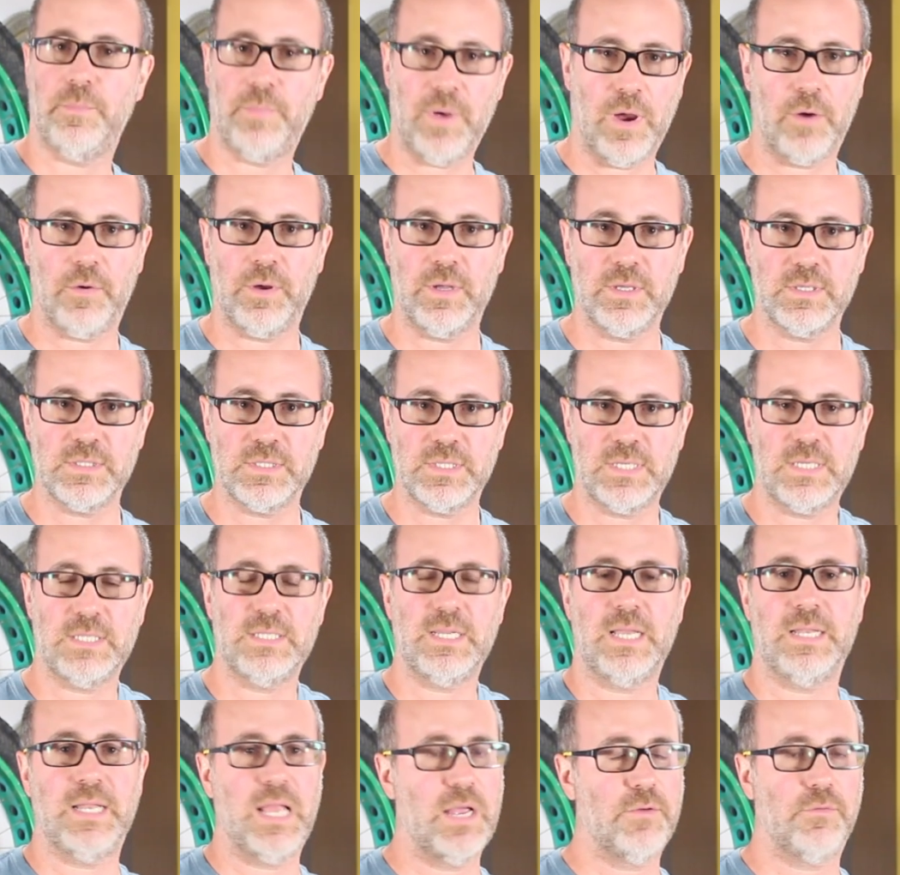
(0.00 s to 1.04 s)
the bearings
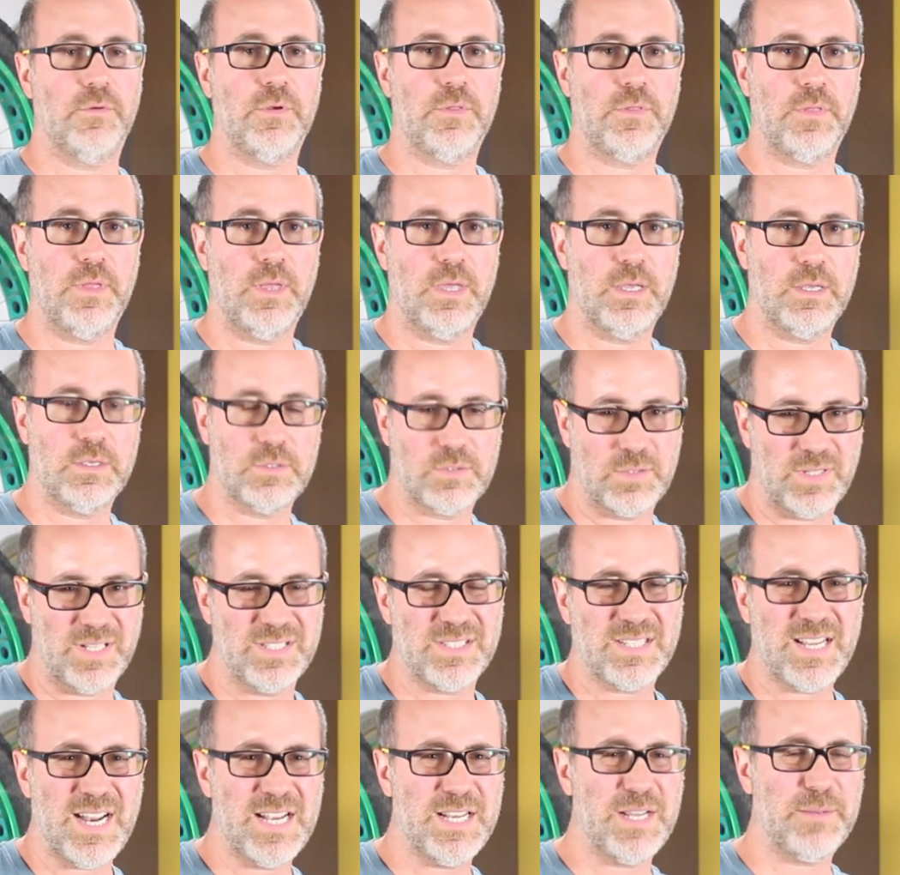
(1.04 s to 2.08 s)
in and everything. So
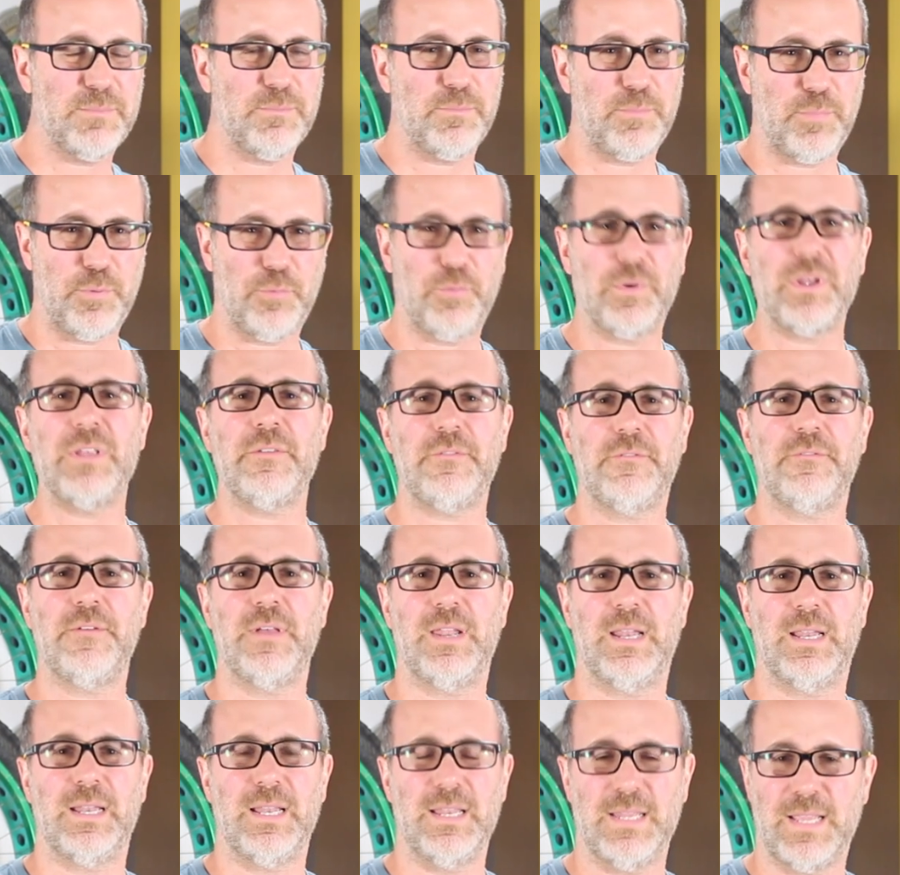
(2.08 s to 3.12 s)
let's kind of
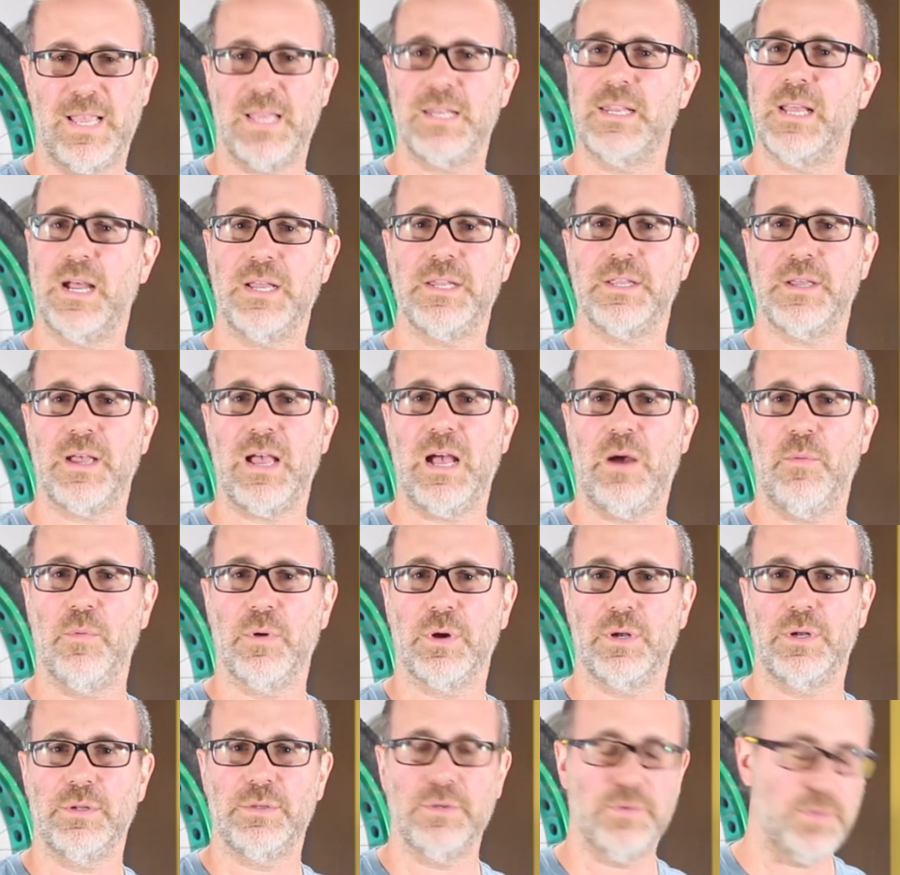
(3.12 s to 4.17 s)
pre-fit it and get an idea how
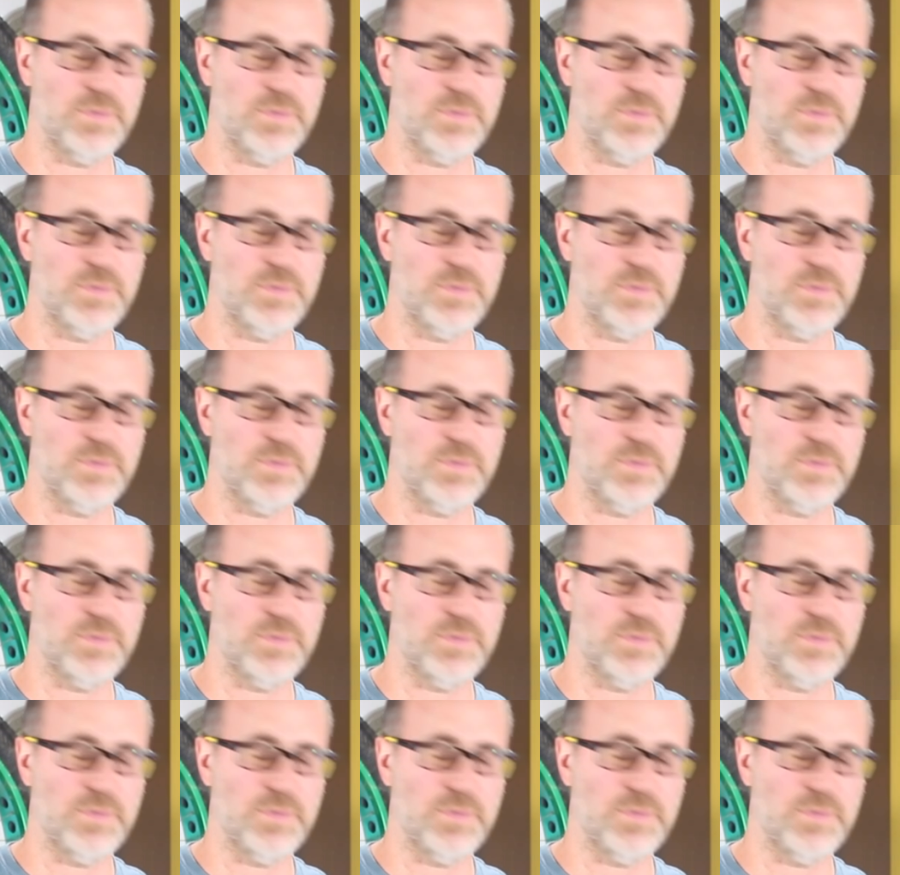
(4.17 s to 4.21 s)
we're going to